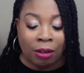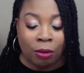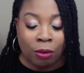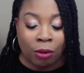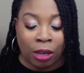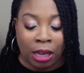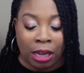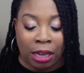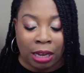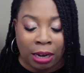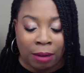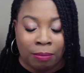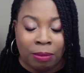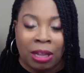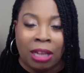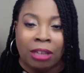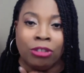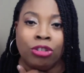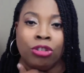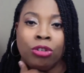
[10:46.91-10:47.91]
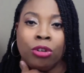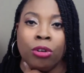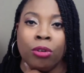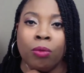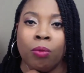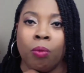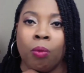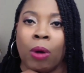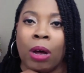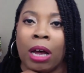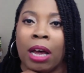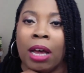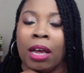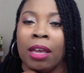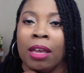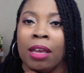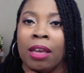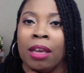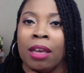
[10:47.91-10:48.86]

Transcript: Okay. And I'm not certain why